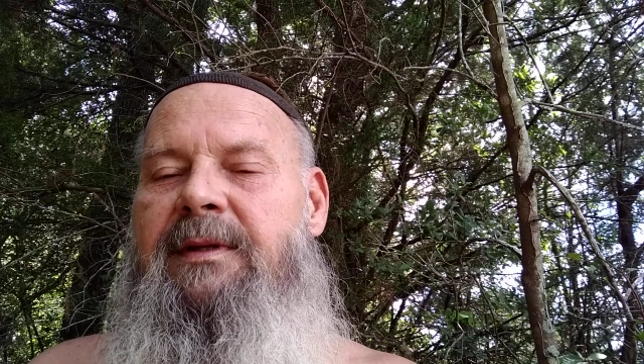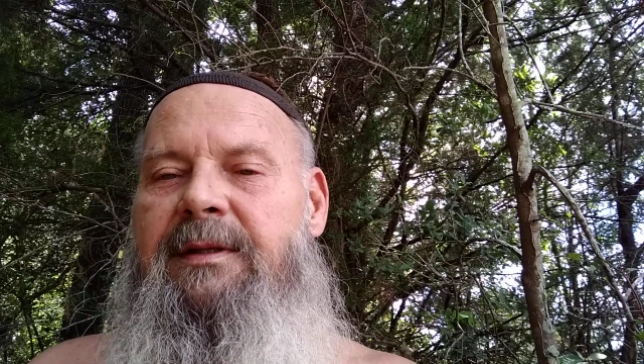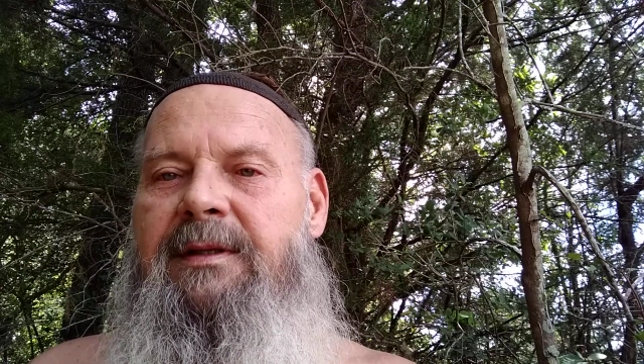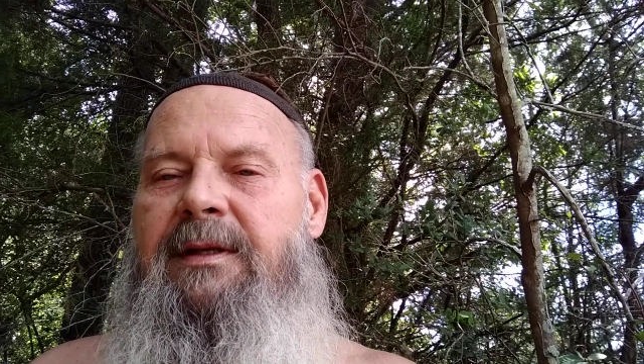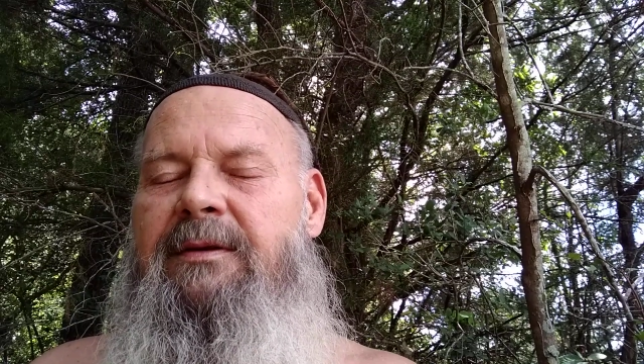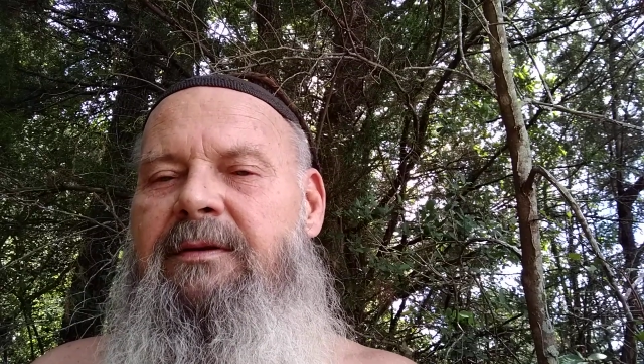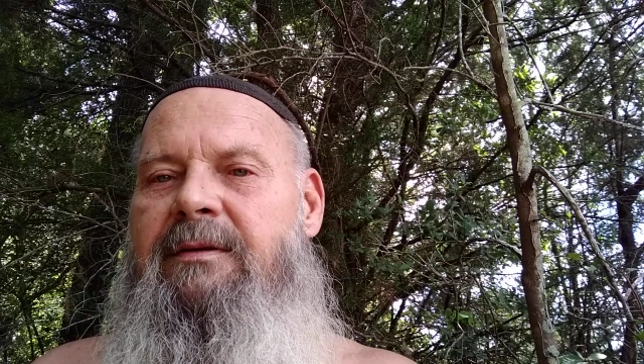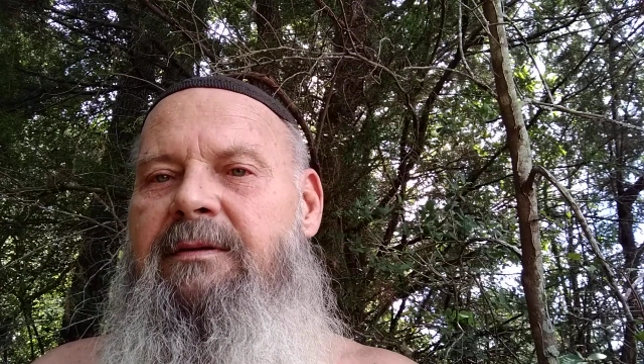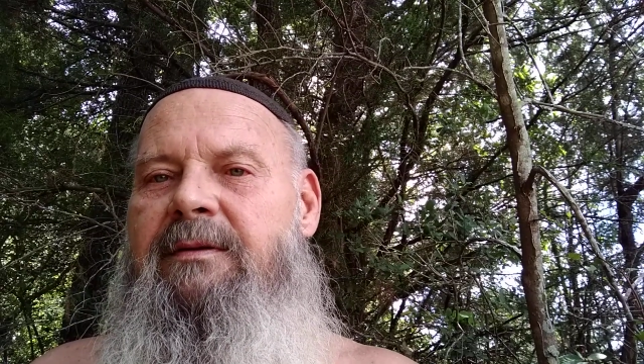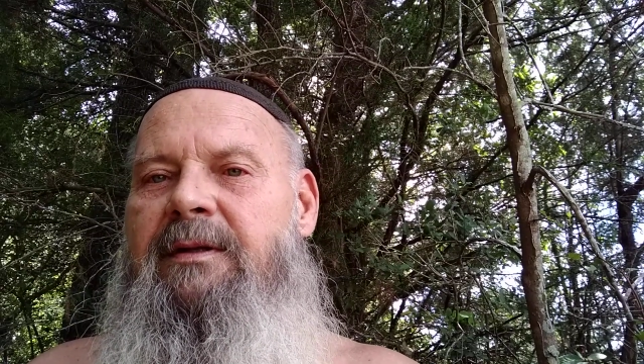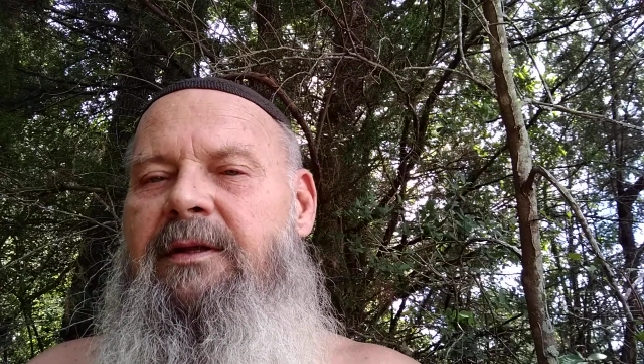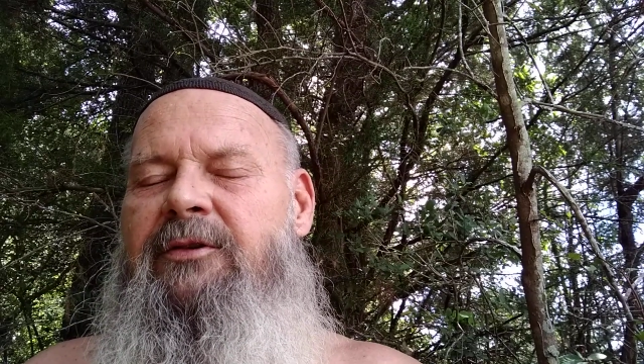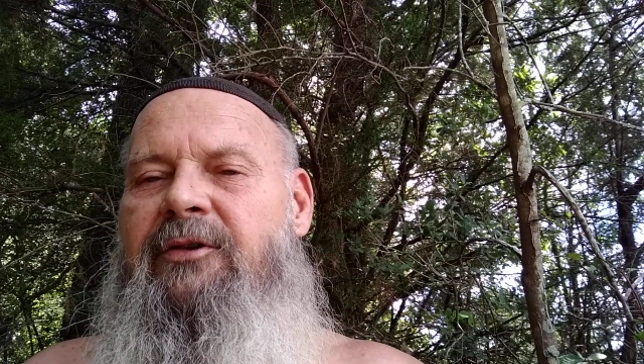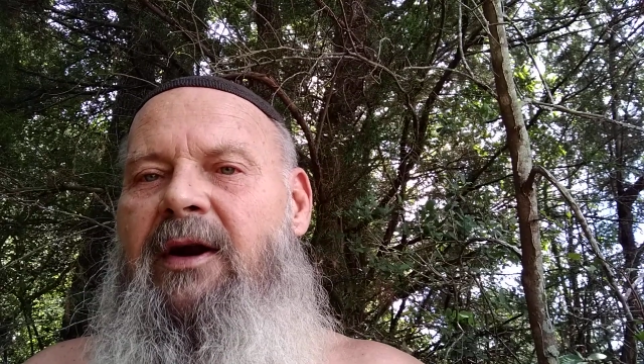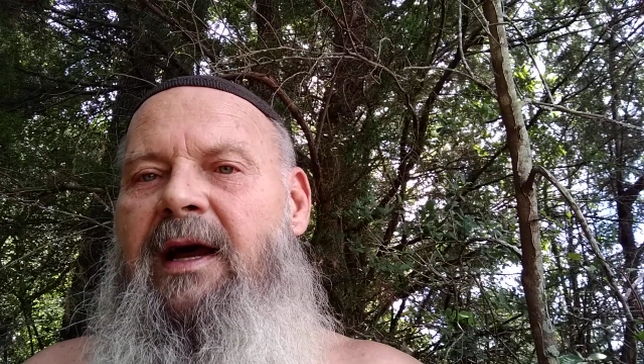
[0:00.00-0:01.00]
the
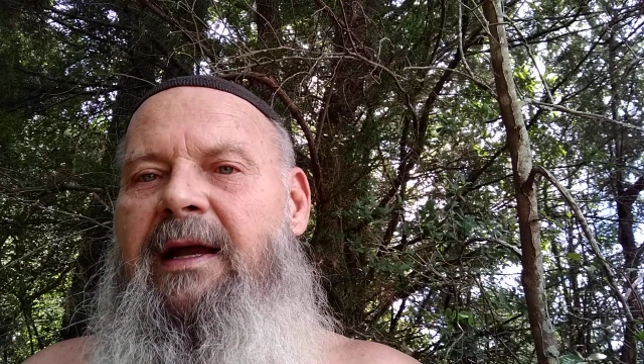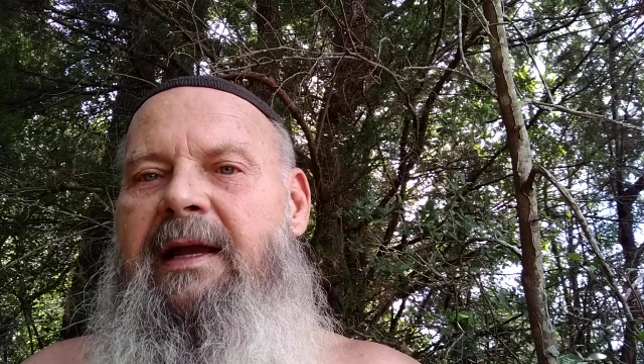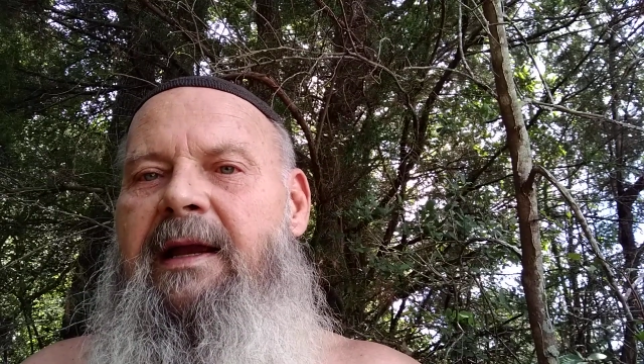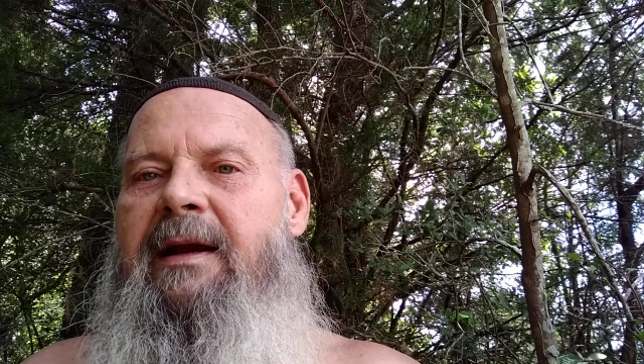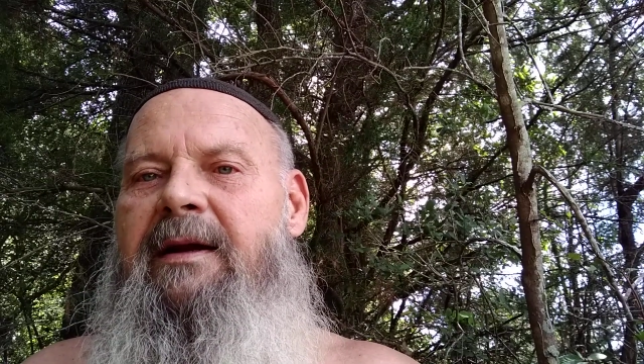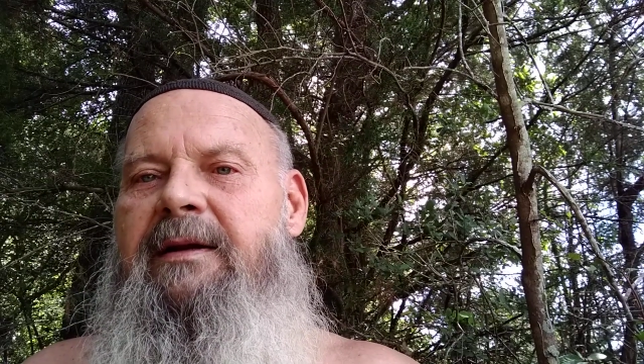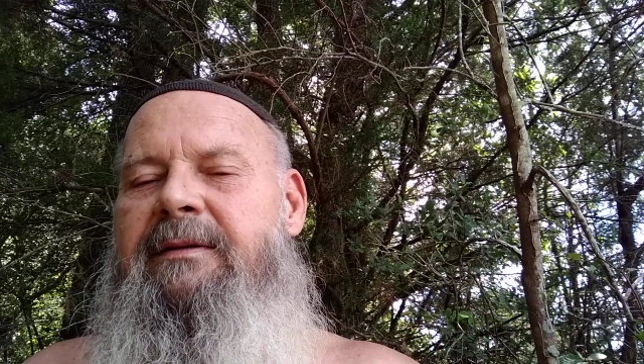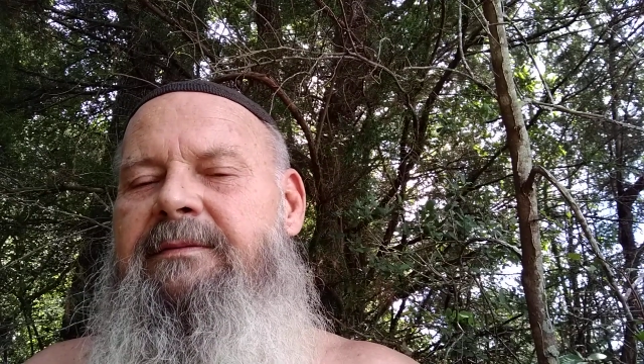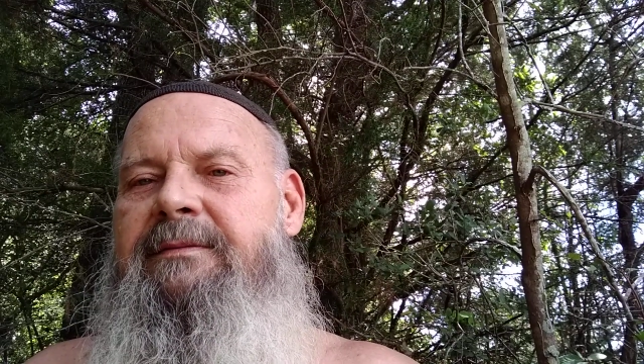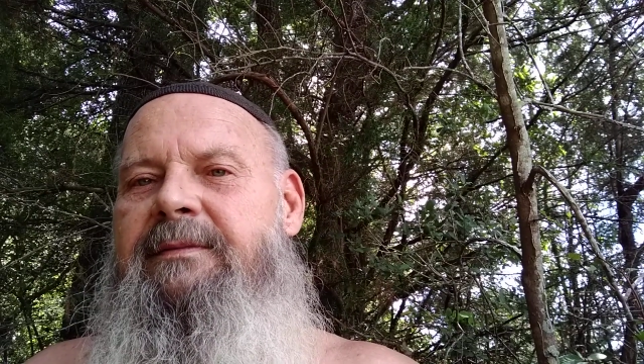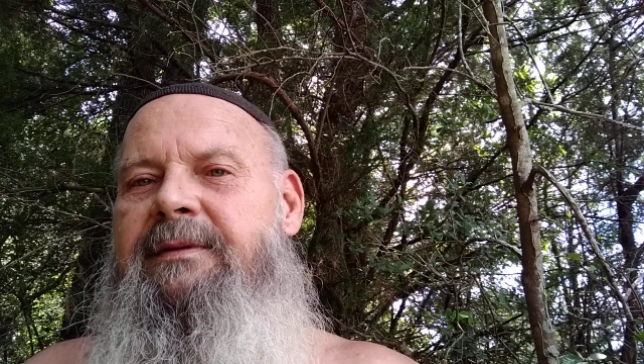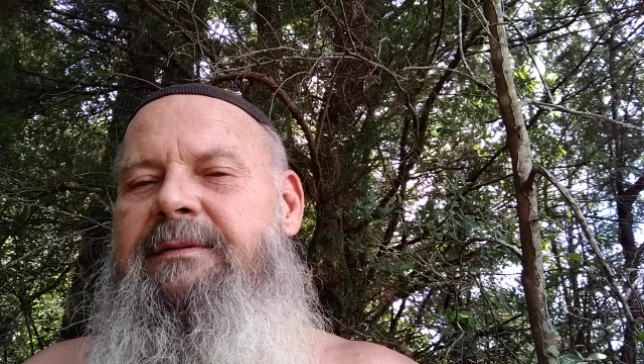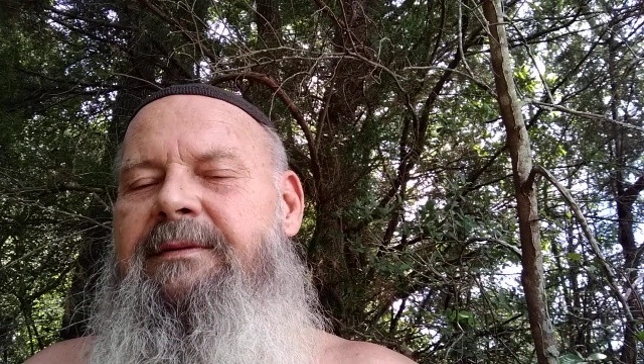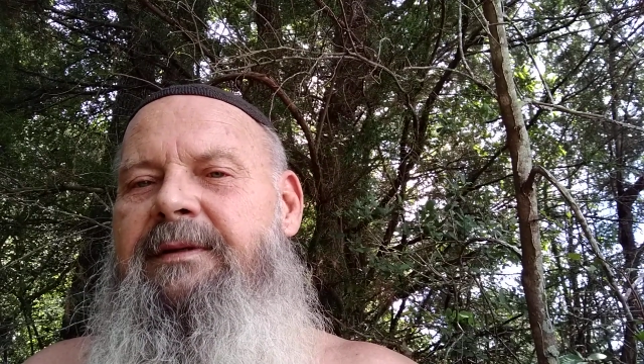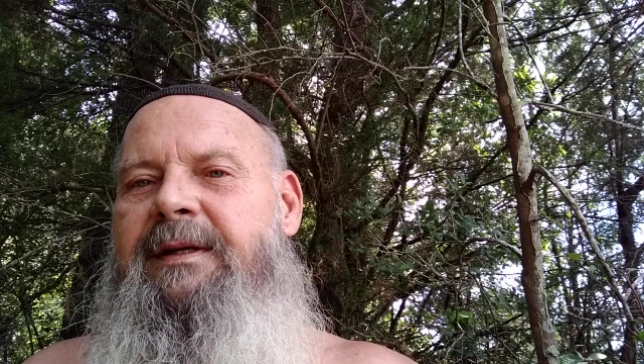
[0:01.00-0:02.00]
dry air
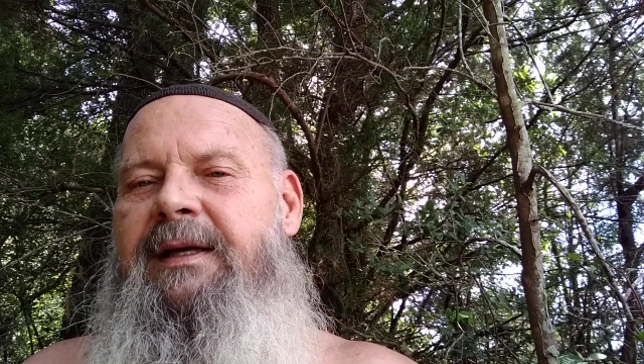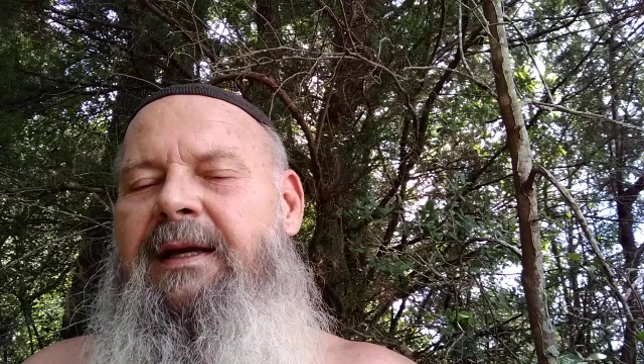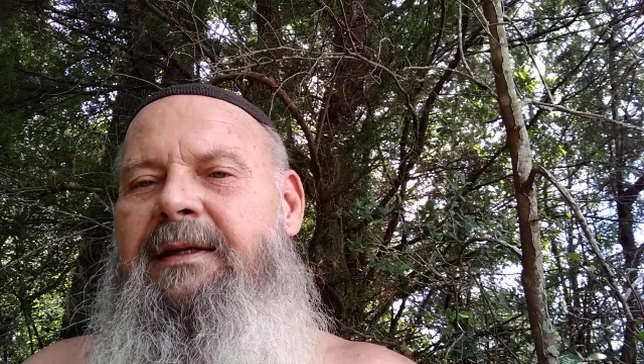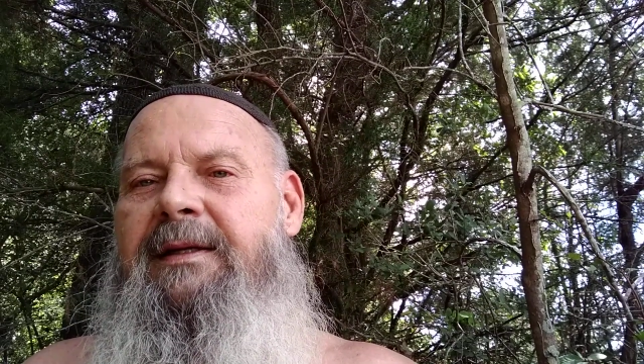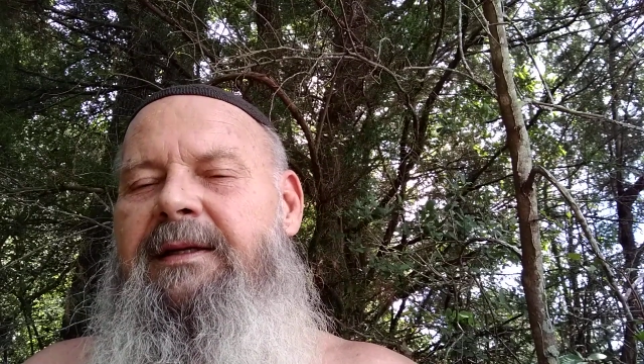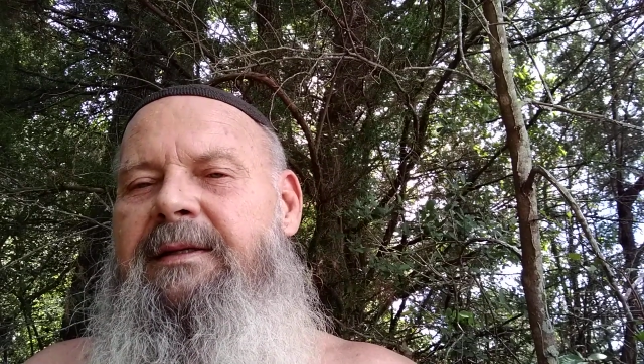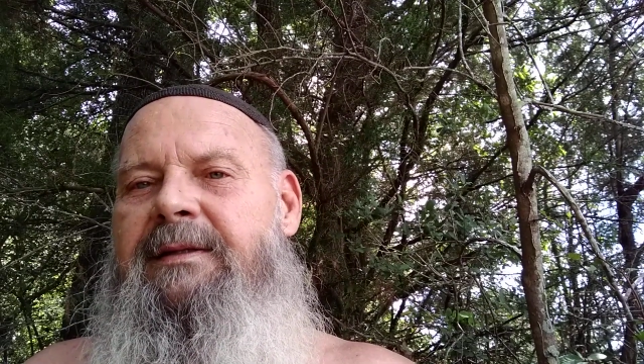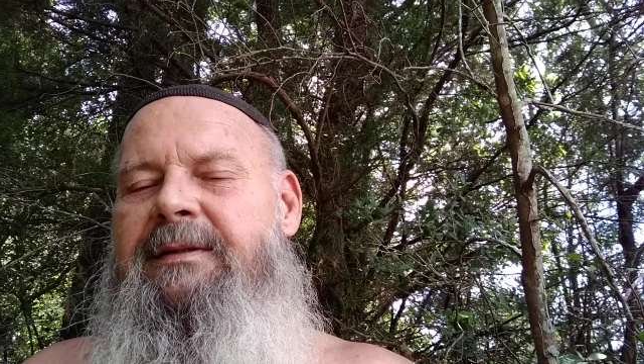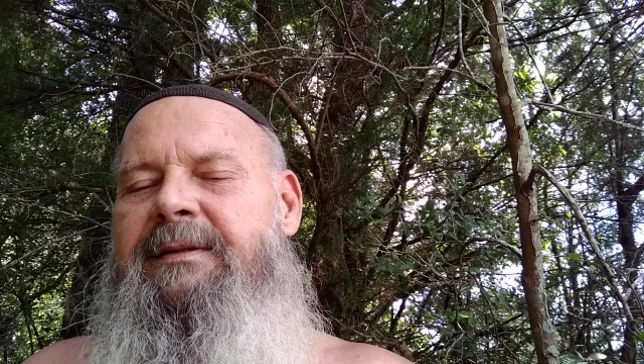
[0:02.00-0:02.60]
ended